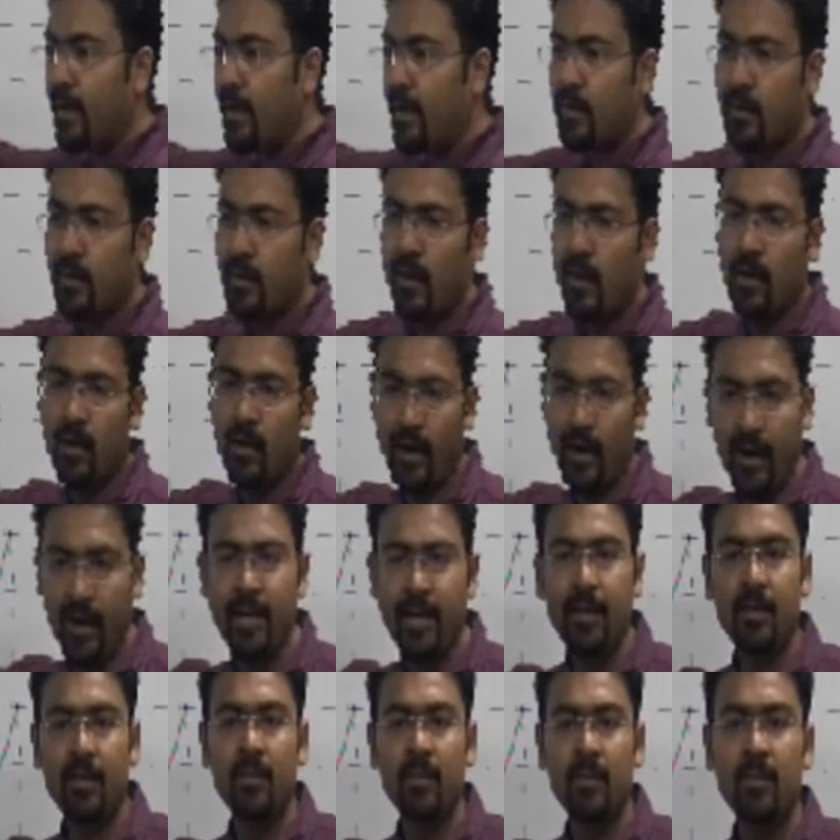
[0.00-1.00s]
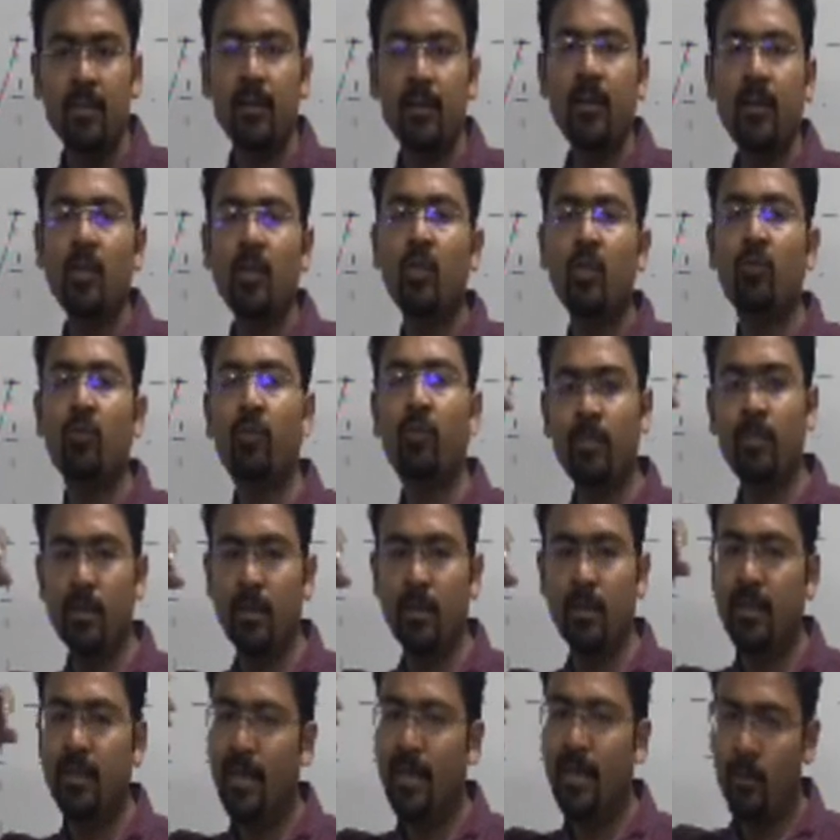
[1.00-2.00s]
height, the
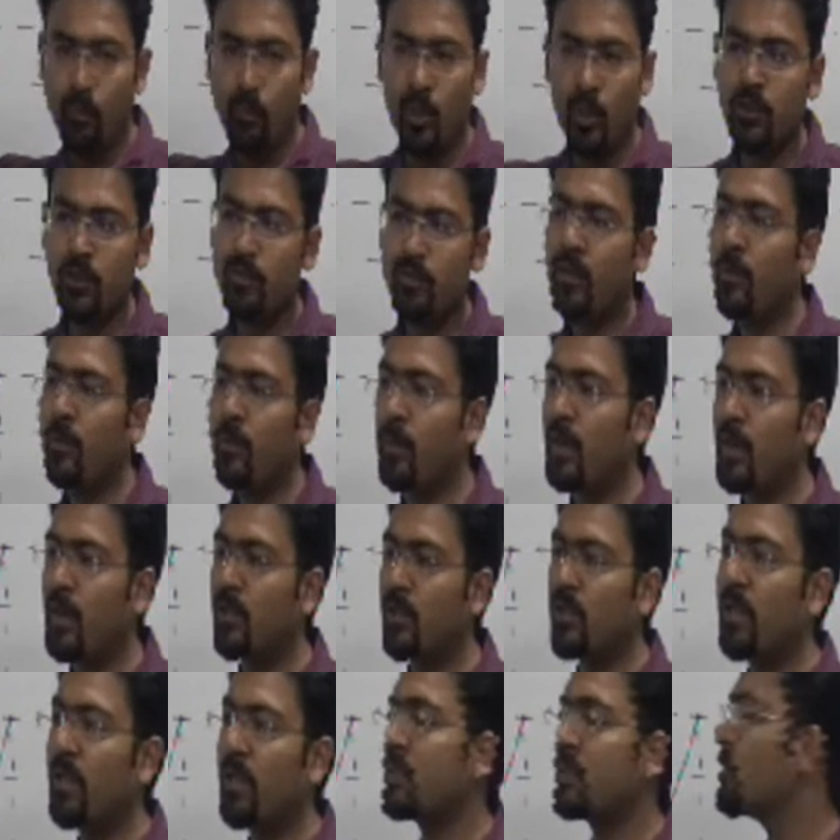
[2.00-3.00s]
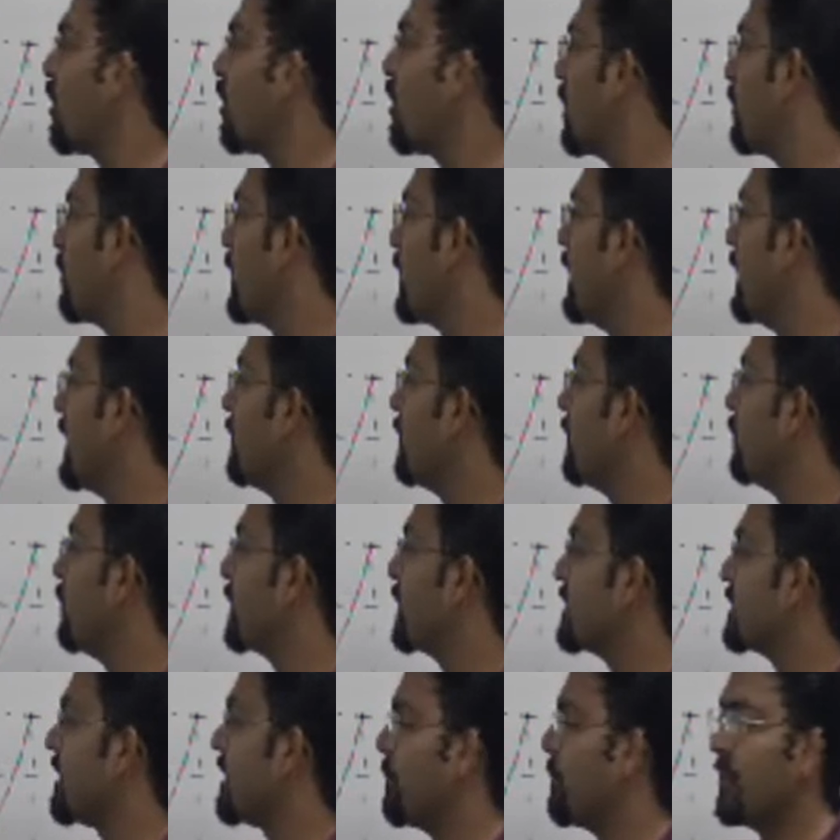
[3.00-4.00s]
atmospheric pressure is not 1 atm. For
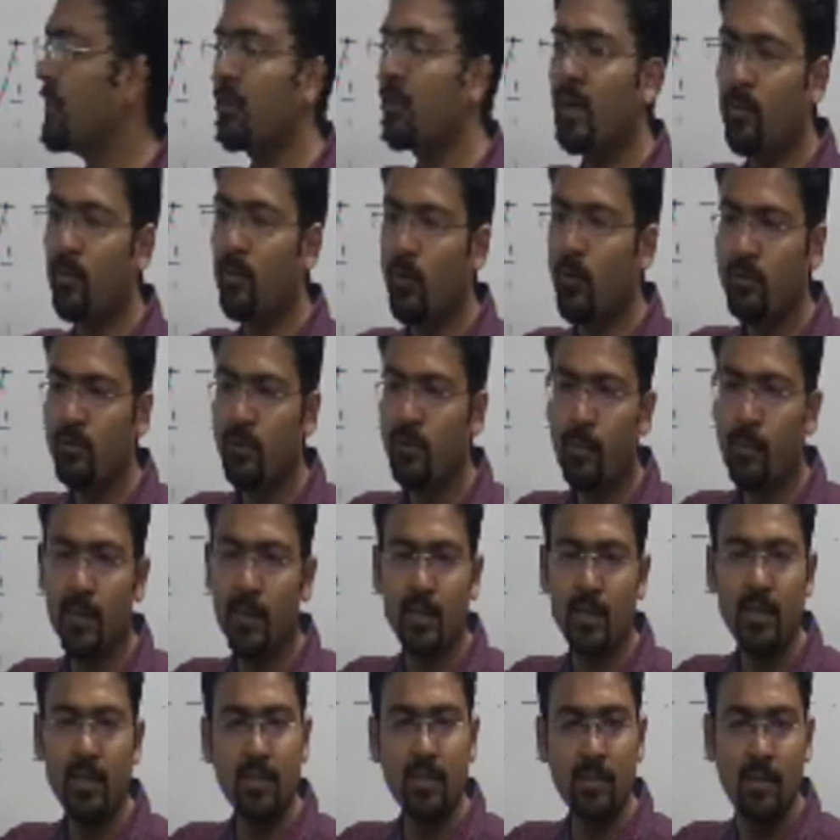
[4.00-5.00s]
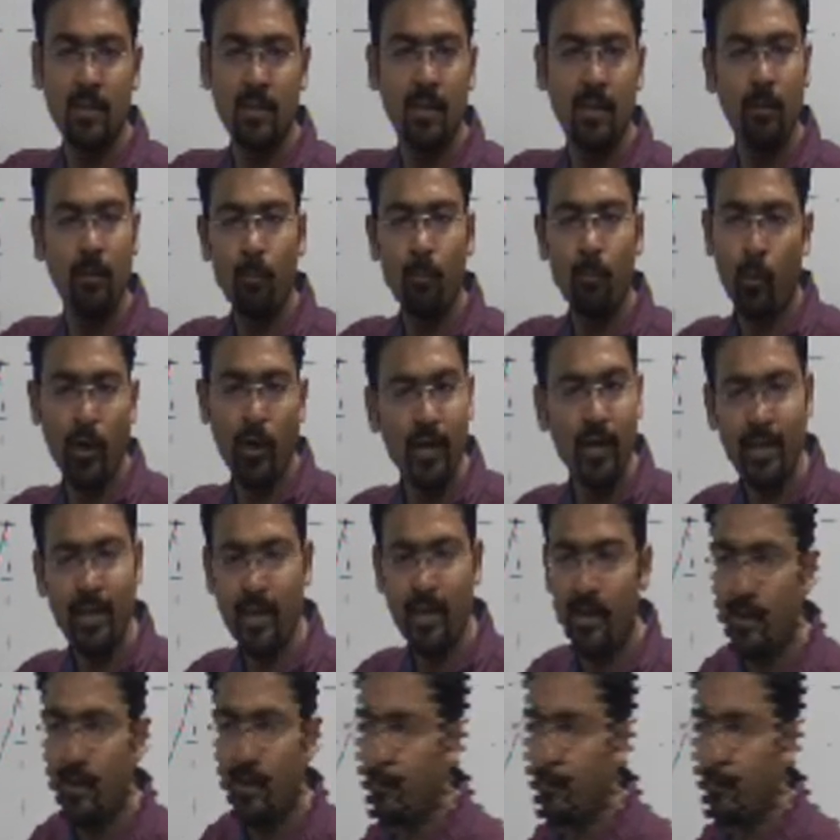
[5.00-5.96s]
example, the atmospheric pressure is 0.8 atm.